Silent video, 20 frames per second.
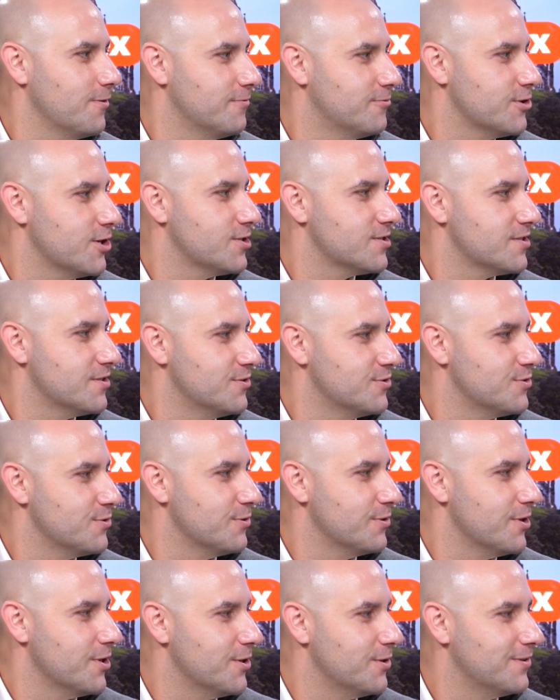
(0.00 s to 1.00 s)
of Justin
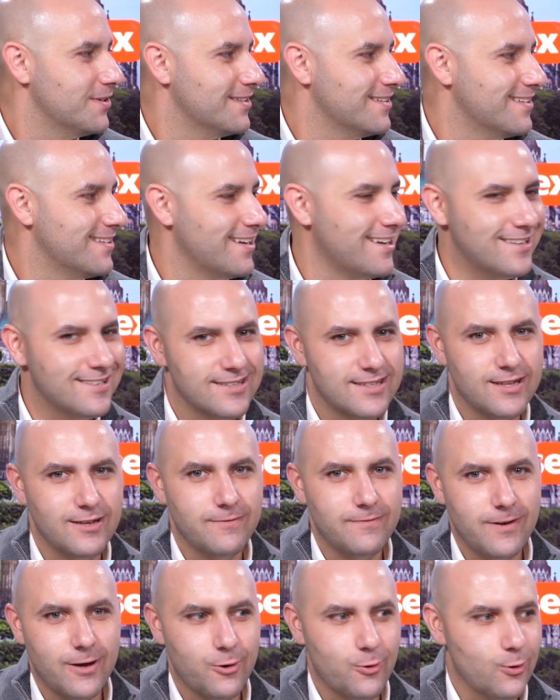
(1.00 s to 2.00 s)
Trudeau mm-hmm. and, and, the
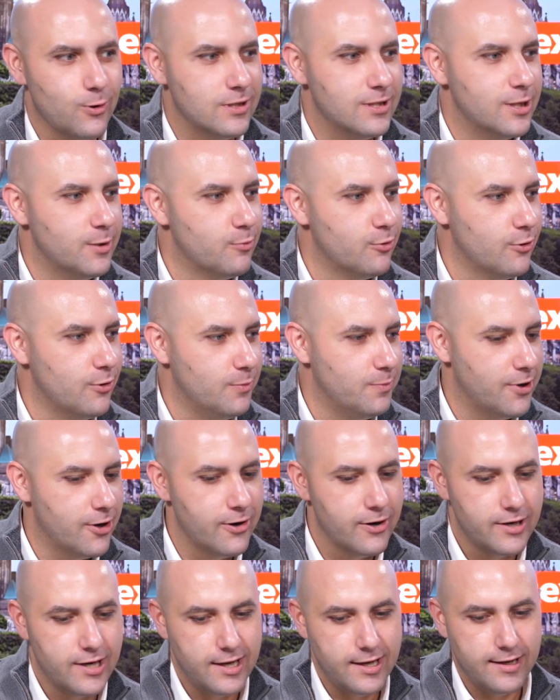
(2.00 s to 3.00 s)
federal Liberal
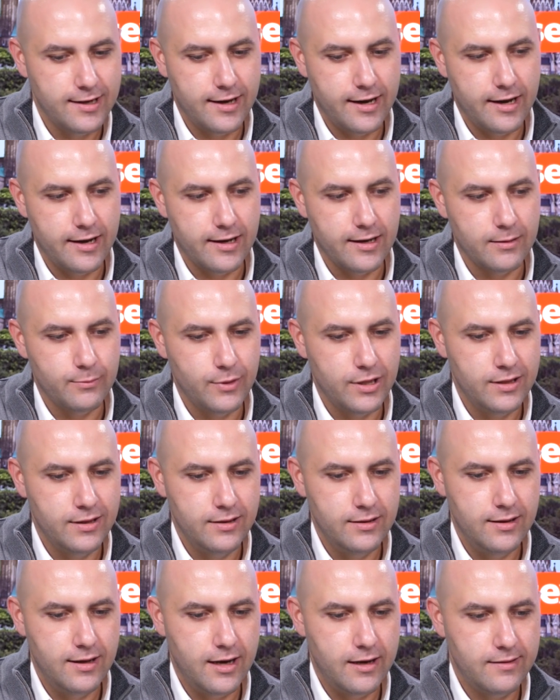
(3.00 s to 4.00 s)
Party. Um,
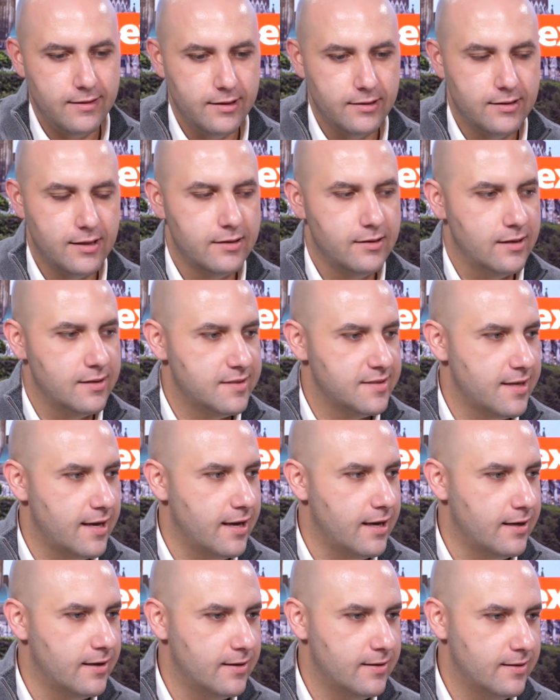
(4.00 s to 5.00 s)
and I think that this
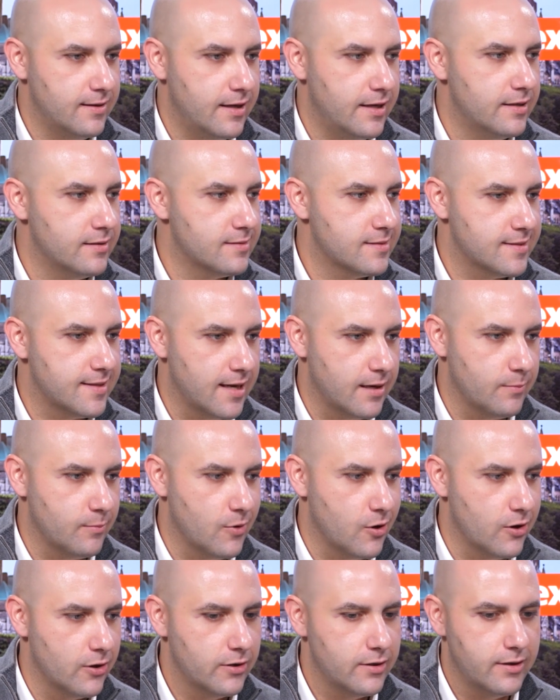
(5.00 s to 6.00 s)
ad hits that
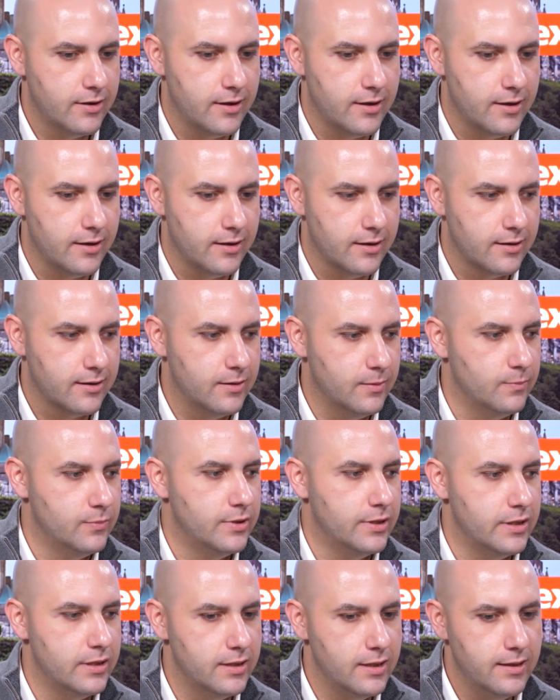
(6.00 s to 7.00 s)
mark uh,
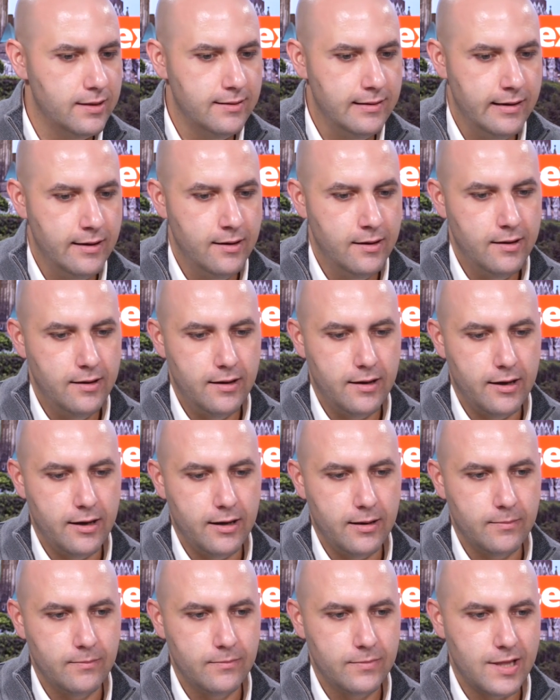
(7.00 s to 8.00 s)
completely.
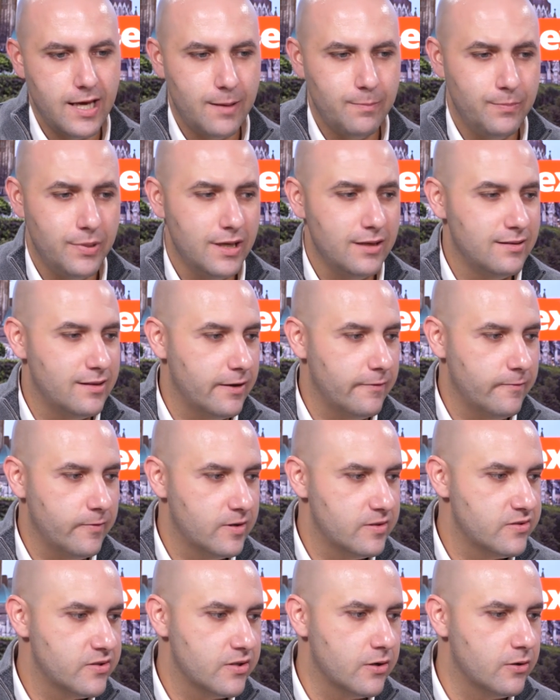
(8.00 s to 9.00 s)
Um, that big
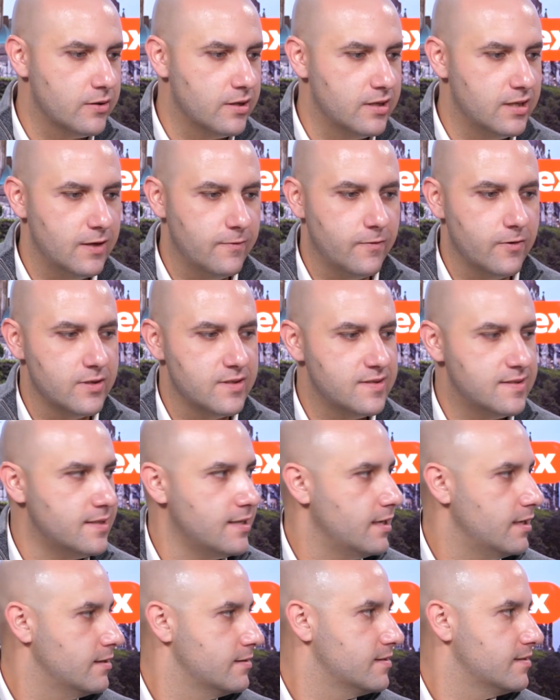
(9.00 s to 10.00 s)
difference, though, the different
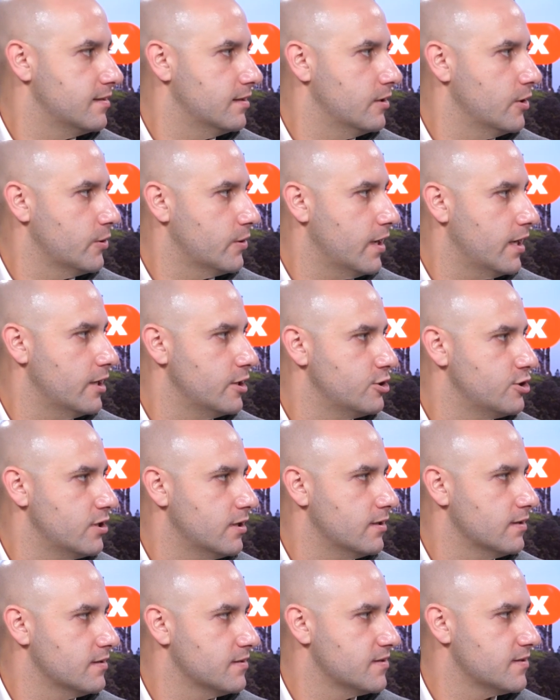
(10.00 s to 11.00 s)
scenes and
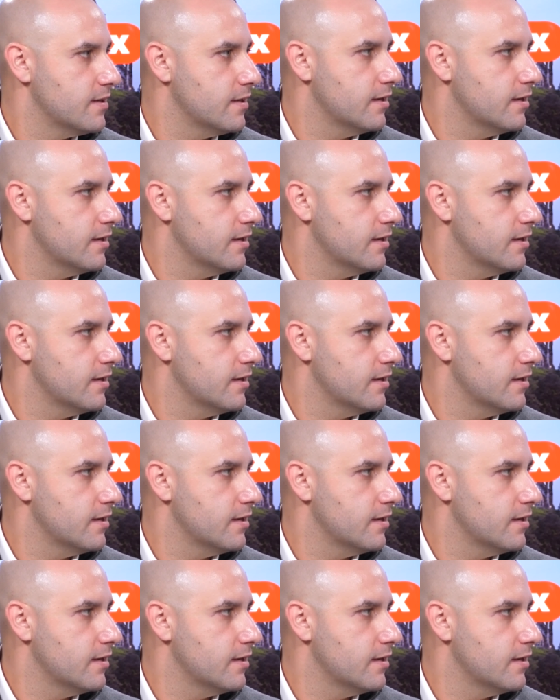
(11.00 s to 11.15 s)
locations